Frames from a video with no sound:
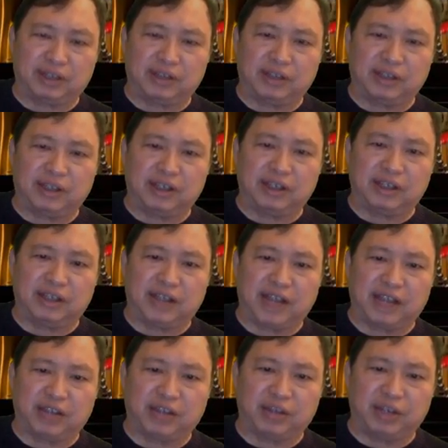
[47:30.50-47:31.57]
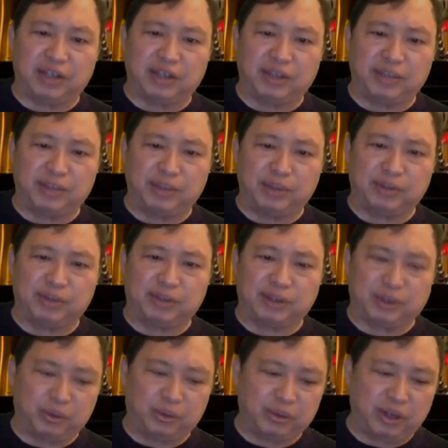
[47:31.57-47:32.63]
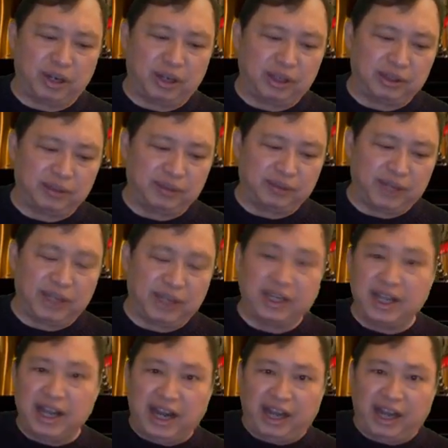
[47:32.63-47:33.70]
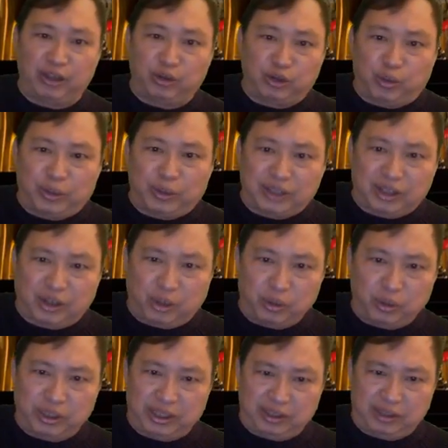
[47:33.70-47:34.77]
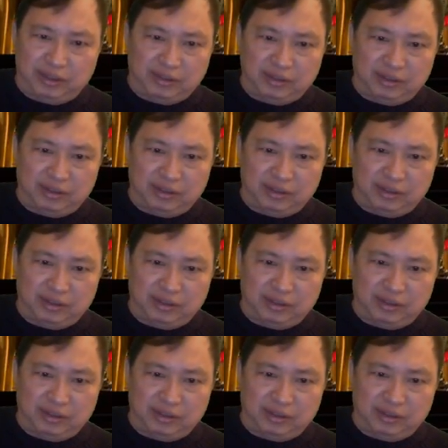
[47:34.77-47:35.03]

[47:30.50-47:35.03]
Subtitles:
It actually computes the code on the fly. I don't know what the code is.